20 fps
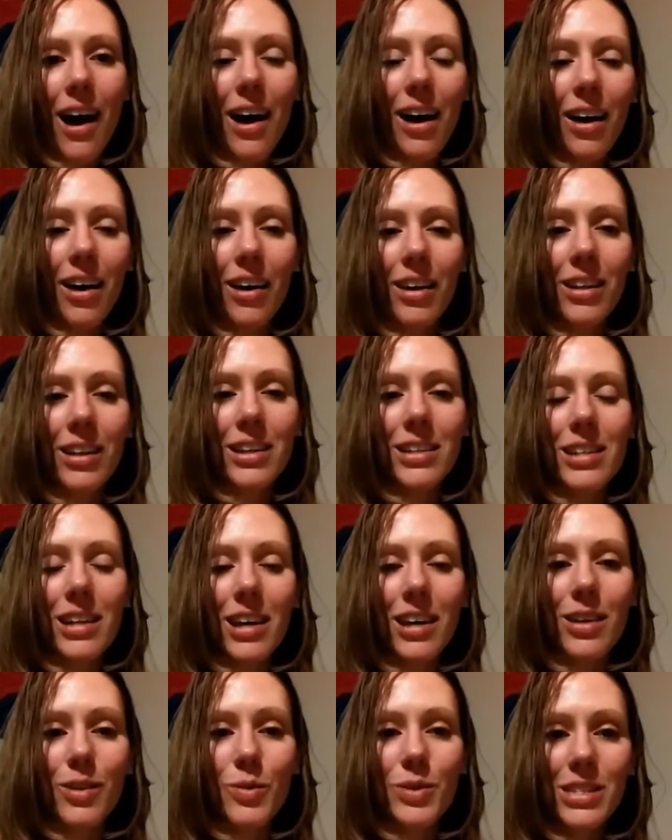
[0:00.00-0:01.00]
and
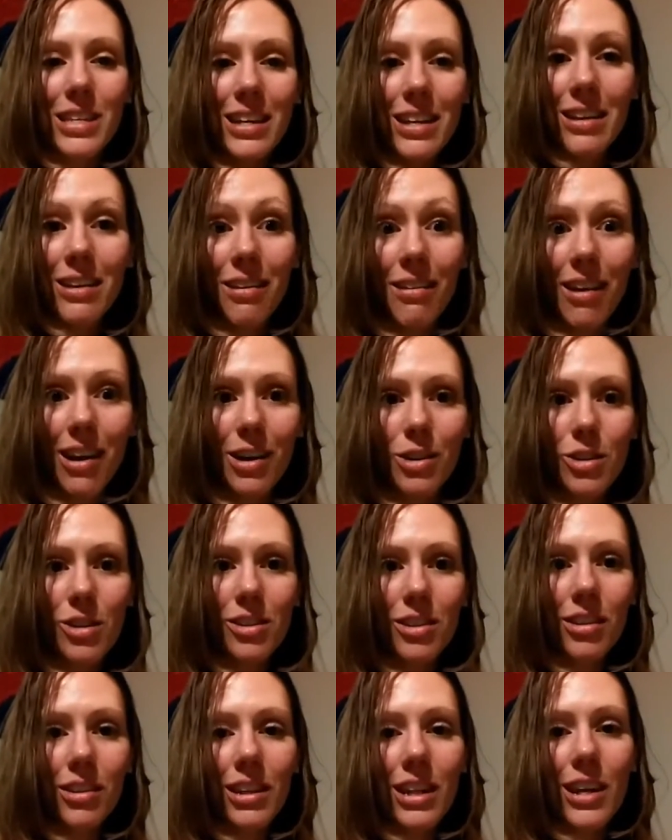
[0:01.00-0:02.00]
it was hidden
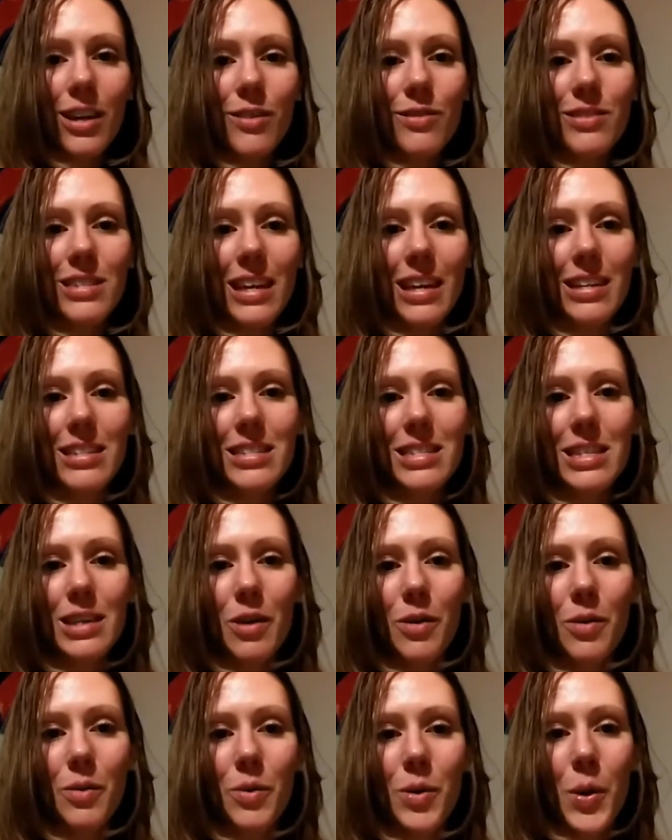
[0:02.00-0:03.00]
under the leaves. And
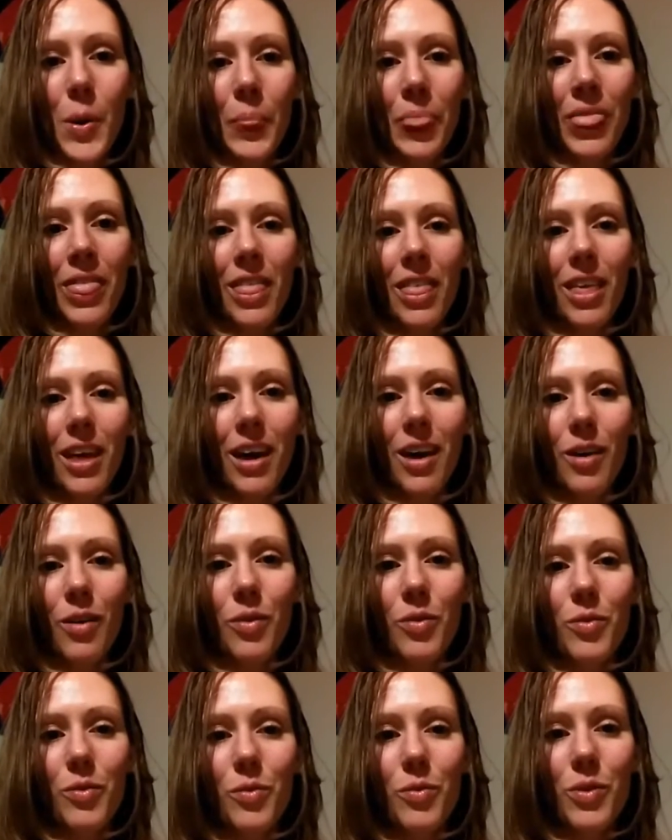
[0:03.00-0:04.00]
so
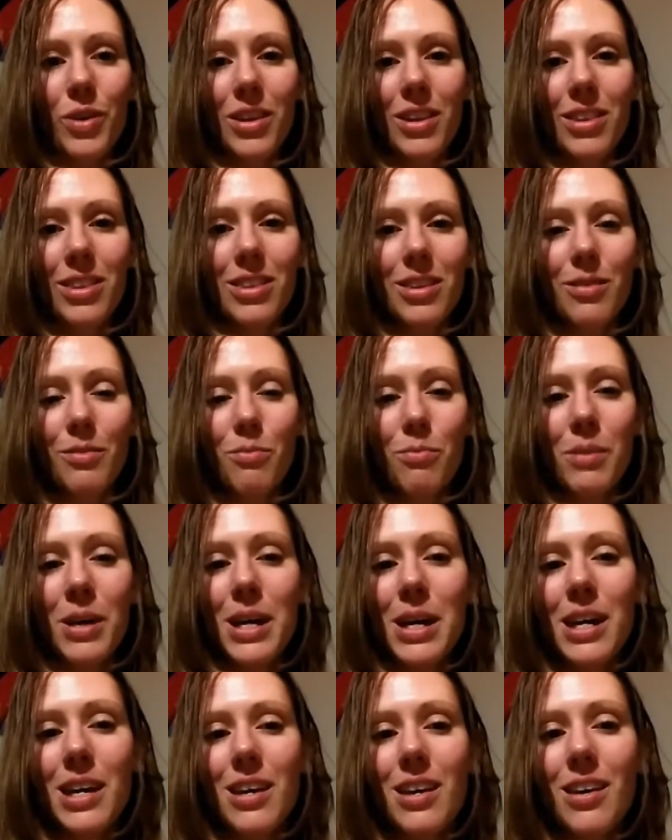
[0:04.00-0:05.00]
with
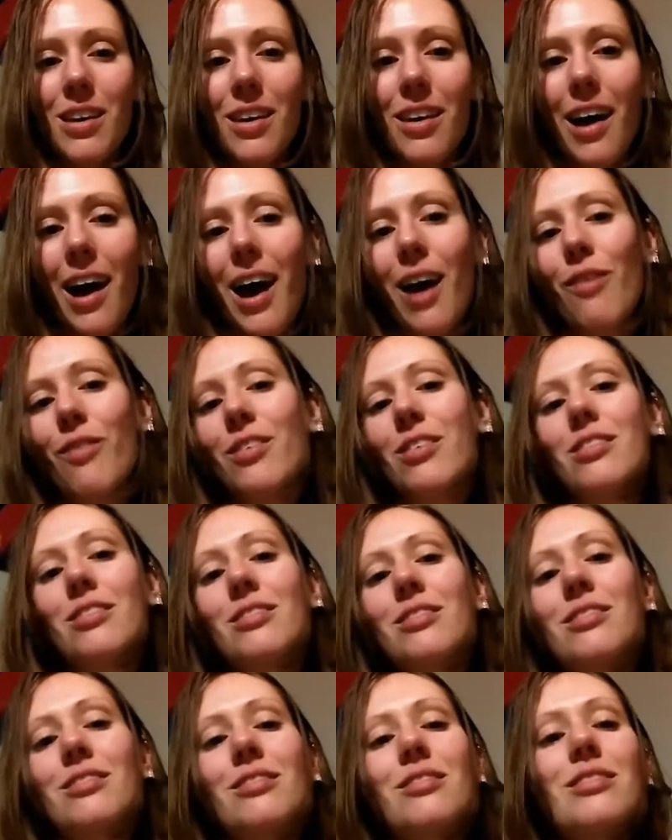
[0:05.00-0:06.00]
me
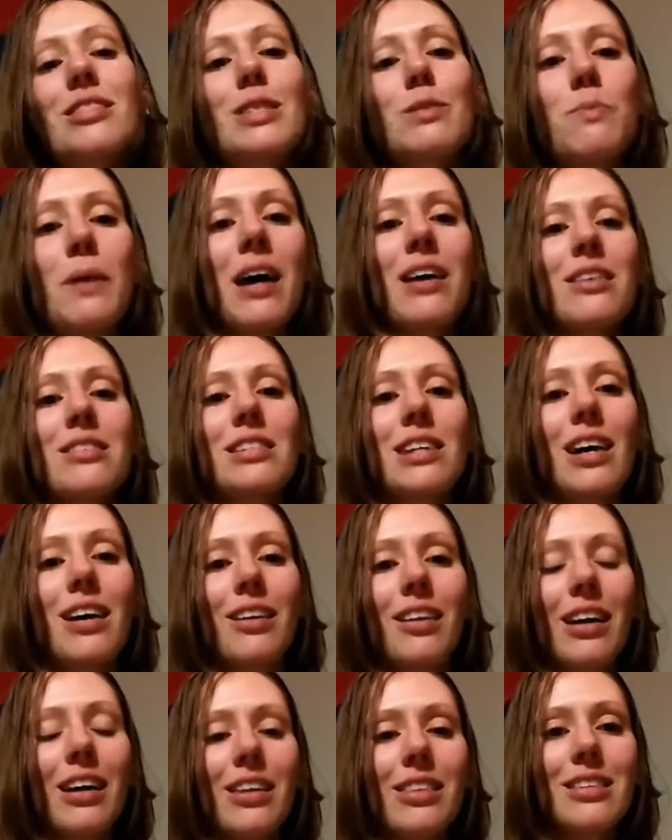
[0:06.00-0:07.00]
having spazzed
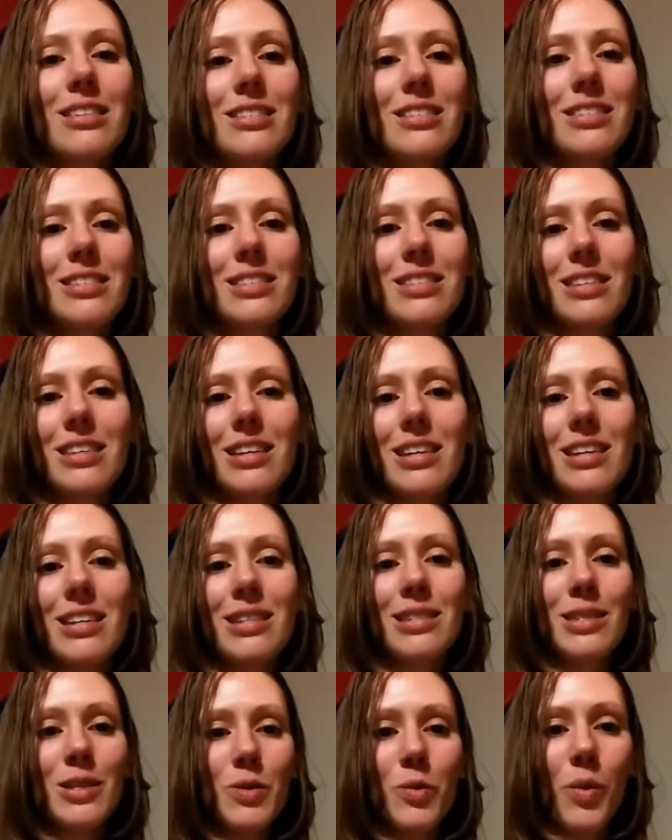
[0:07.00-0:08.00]
out, like, this
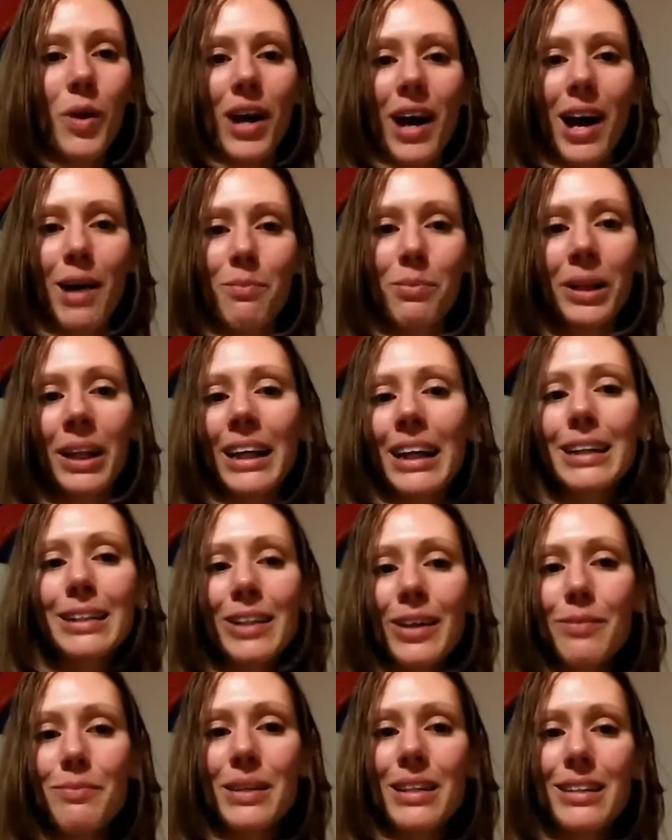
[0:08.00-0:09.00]
isn't what I had planned
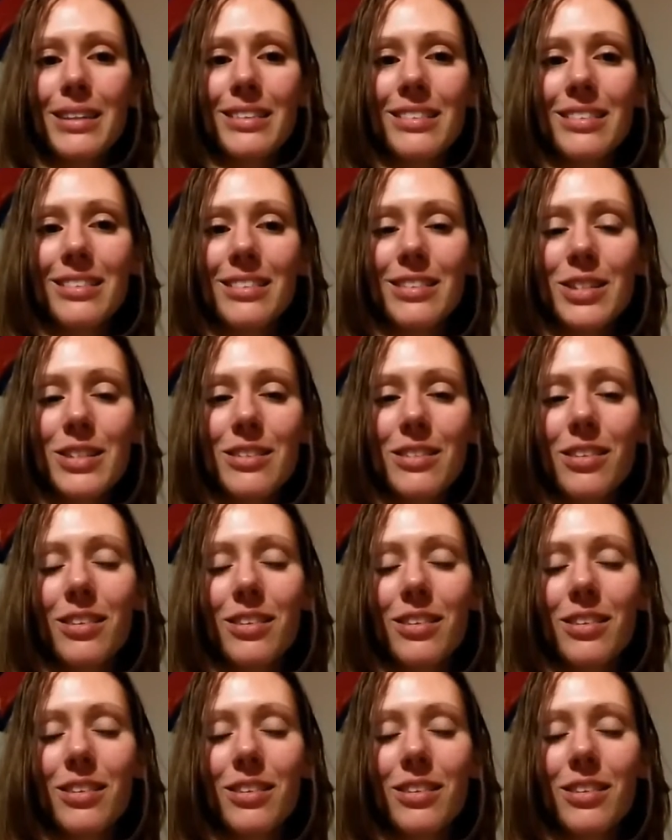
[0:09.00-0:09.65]
on doing,